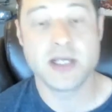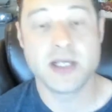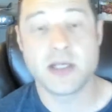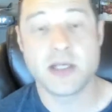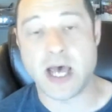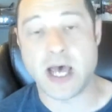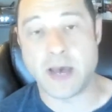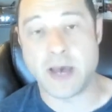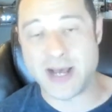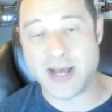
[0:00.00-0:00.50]

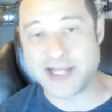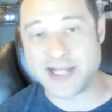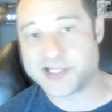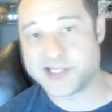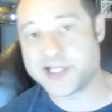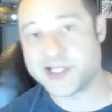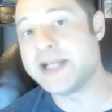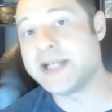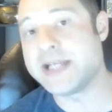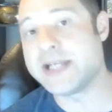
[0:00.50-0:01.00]
On
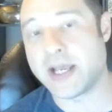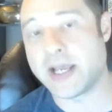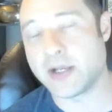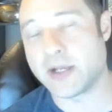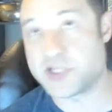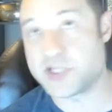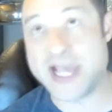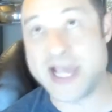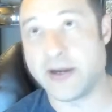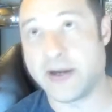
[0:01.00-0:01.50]
Sunday or
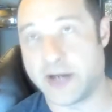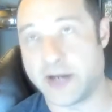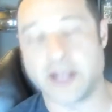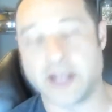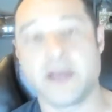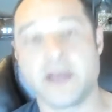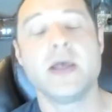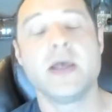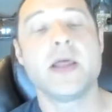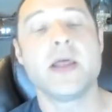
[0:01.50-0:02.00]
Saturday,
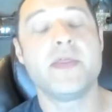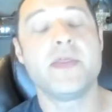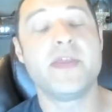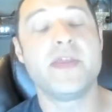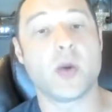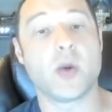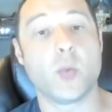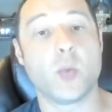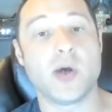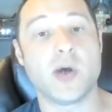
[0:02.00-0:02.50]

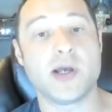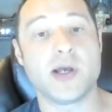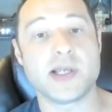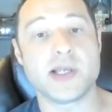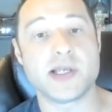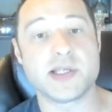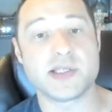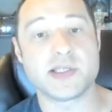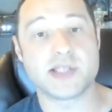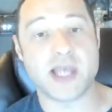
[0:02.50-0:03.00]
there
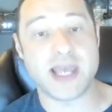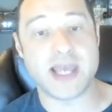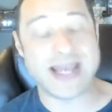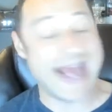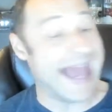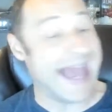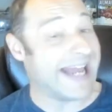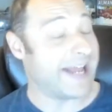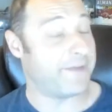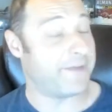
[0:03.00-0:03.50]
was a
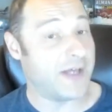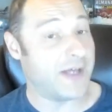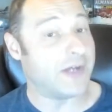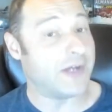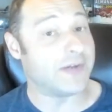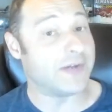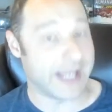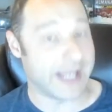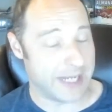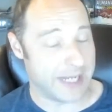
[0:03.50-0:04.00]

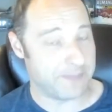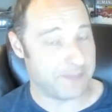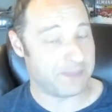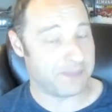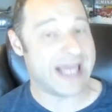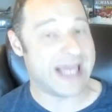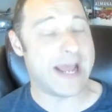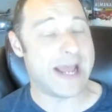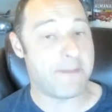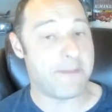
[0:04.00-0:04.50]
NFL game,
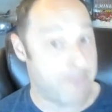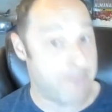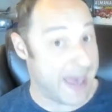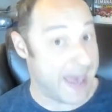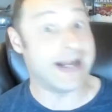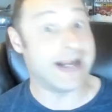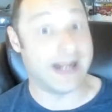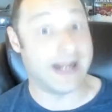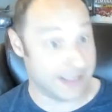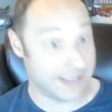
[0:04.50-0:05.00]
and I
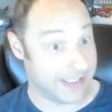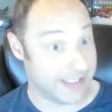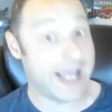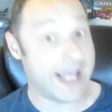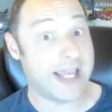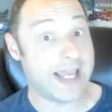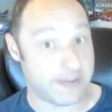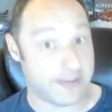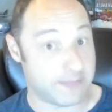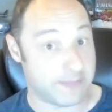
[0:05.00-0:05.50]
bet on the
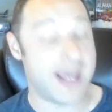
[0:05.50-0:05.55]
game.